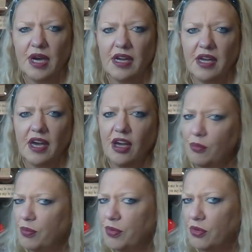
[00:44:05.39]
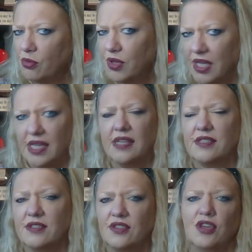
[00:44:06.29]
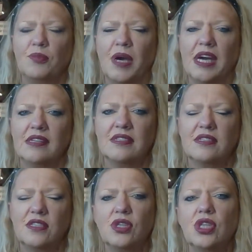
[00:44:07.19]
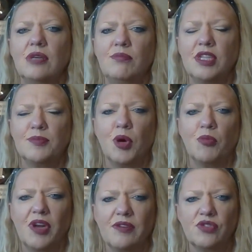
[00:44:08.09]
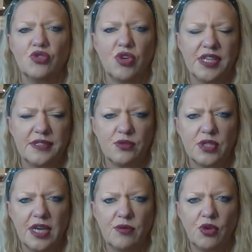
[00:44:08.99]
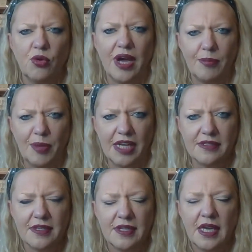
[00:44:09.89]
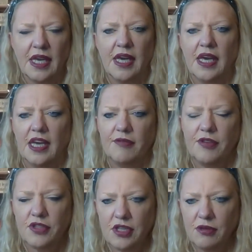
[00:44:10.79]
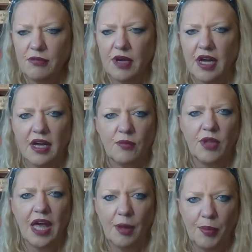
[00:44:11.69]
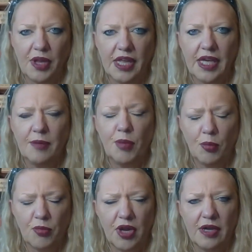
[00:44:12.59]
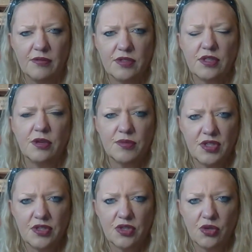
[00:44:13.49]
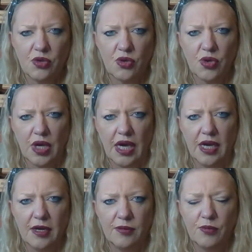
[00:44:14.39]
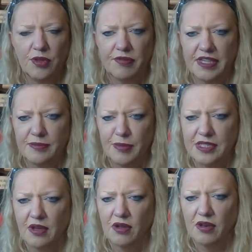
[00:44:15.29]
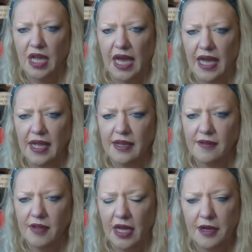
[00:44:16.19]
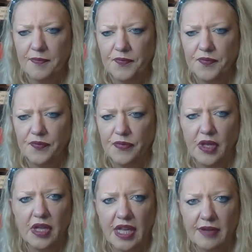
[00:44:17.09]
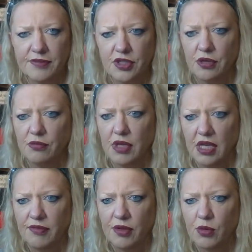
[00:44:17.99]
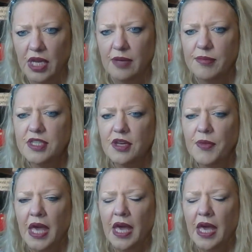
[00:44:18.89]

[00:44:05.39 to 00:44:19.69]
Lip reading: I hope your knee isn't too bad. Do you need me to pop round and try and sort out your iPad? If you do, I will happily pop round, come to the door with the face mask on at early afternoon, if you would like me to.